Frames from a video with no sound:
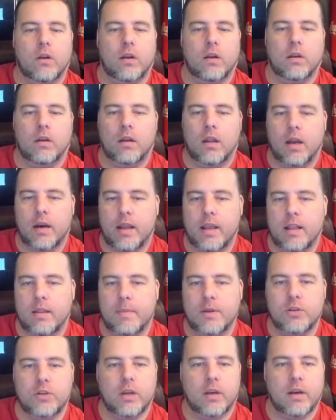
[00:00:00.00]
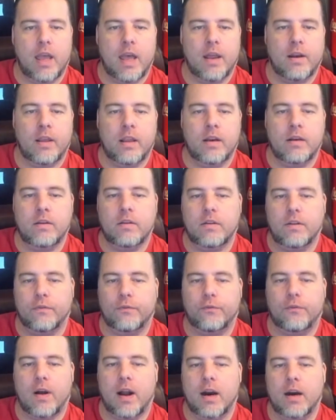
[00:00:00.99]
a lot of elements you can add in, the
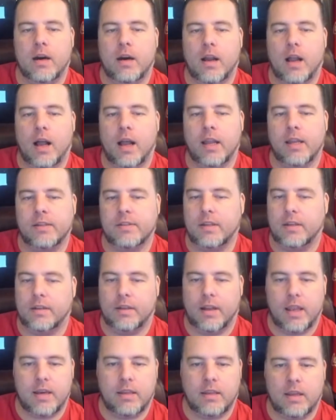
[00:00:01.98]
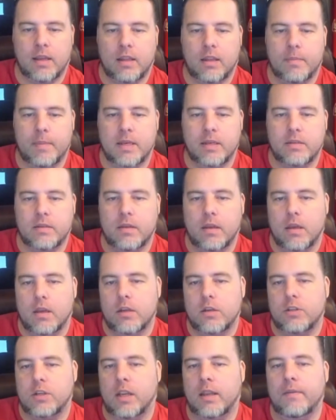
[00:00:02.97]
Fire, Ice, and Lightning element.
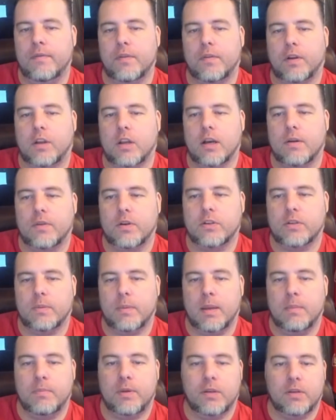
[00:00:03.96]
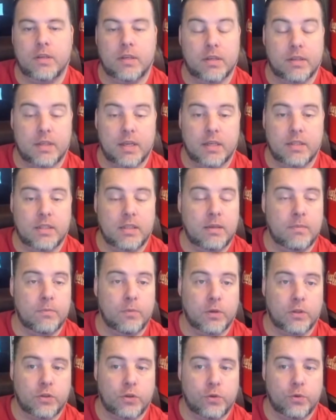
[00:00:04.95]
She even recovers some MP to an entire team
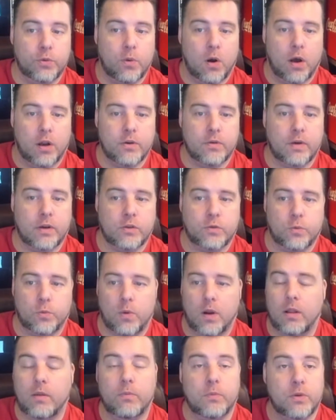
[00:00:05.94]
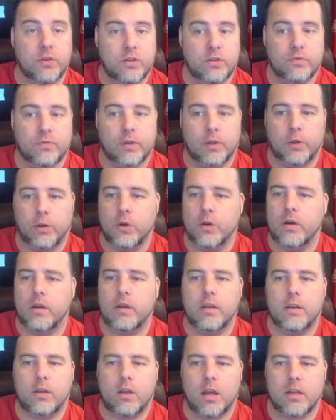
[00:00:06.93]
with 200 as well, which is really good.
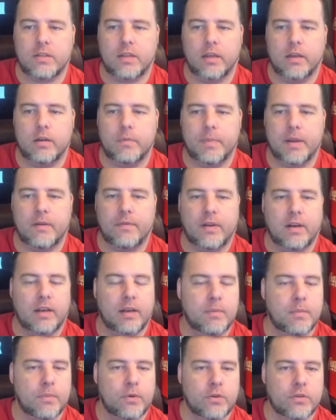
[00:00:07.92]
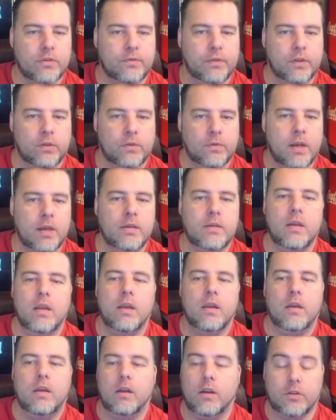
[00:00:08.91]
Costs a little bit of a Limb Burst fill rate,
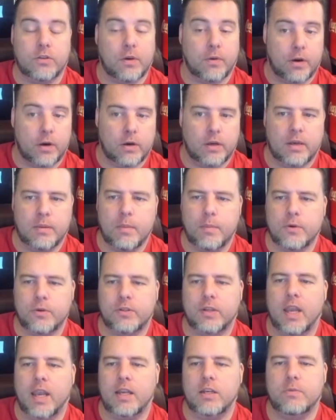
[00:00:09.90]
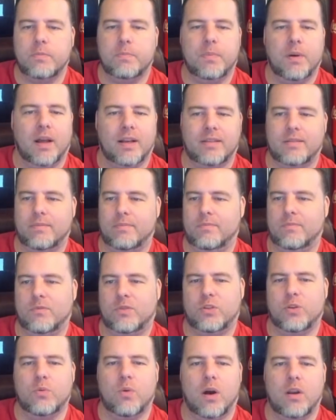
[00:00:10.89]
her Limb Burst gauge, but
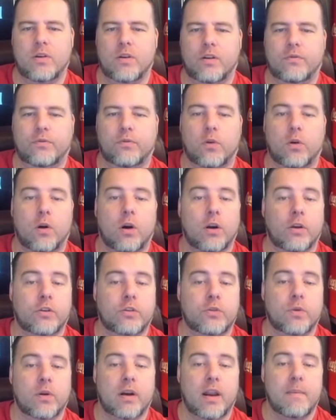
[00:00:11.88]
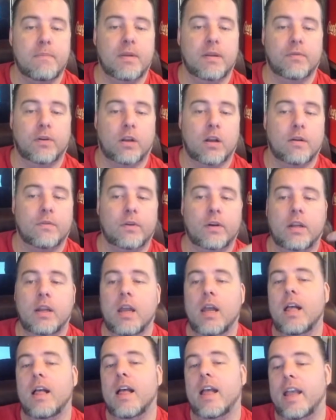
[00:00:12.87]
200 for a 200 MP recovery
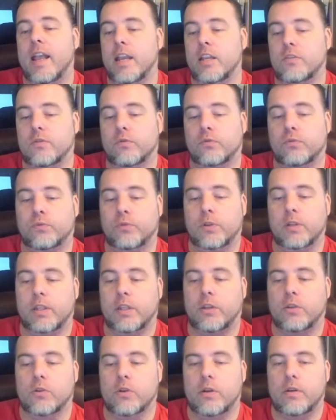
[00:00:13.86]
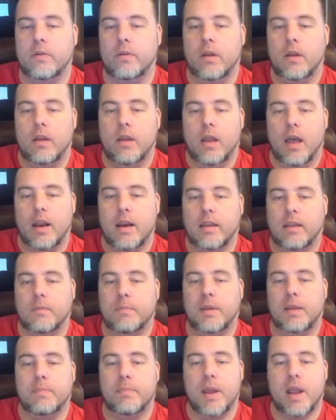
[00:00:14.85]
is really good. And it can
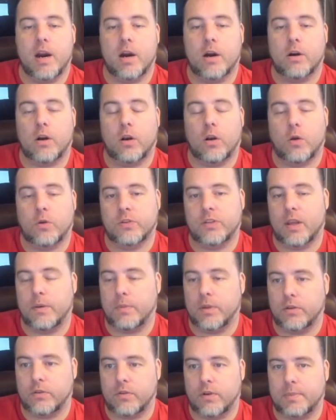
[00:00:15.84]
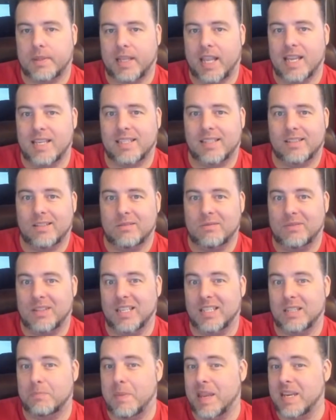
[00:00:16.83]
be paired alongside with a triple cast, so
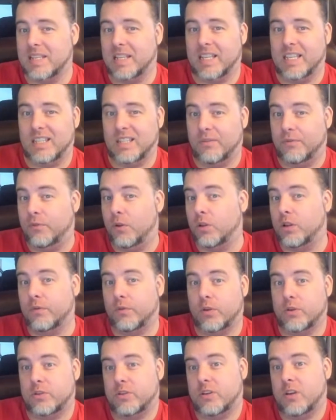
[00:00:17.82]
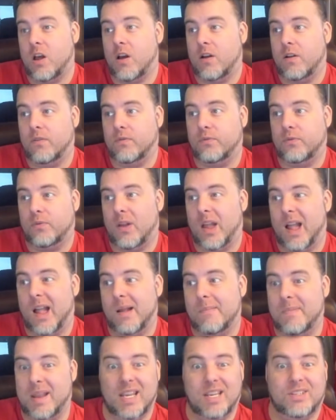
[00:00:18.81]
this is basically the full conversion of
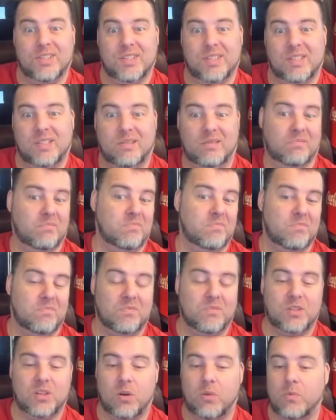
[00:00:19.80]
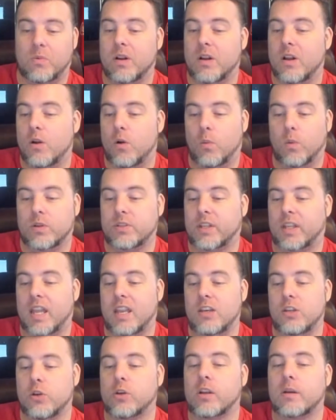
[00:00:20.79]
mages. So, once
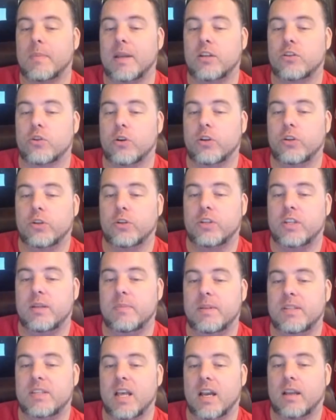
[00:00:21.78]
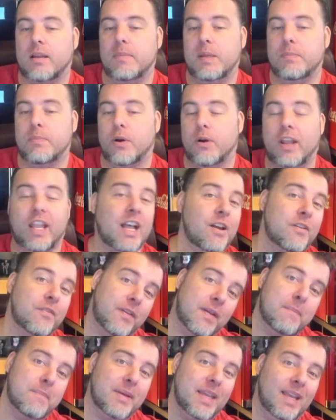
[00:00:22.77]
again, you gotta make sure your team is not gonna be burning out of
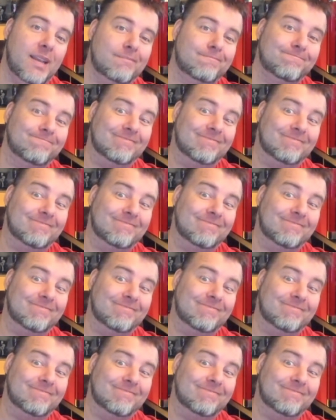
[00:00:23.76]
MP.